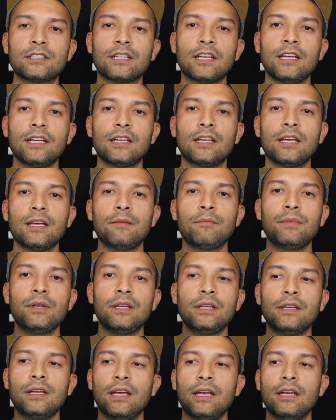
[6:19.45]
skate can
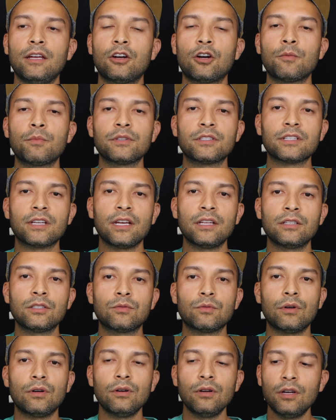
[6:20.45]
be a urban skate
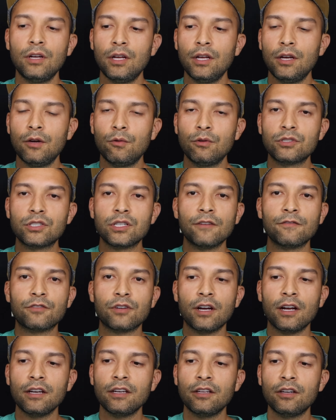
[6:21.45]
as well, which I've tried.